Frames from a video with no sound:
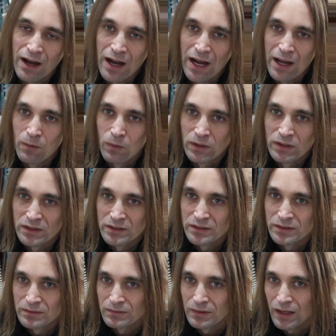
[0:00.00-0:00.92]
I
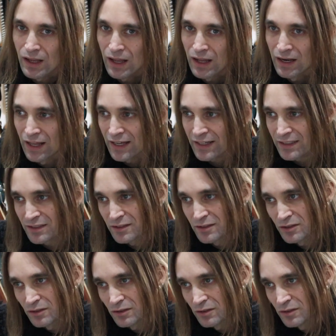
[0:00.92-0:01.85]
would like
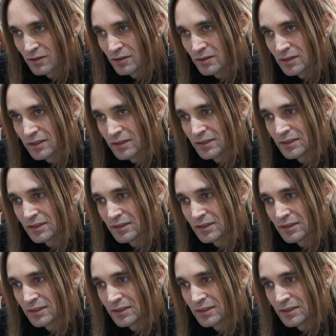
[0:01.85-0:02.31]
to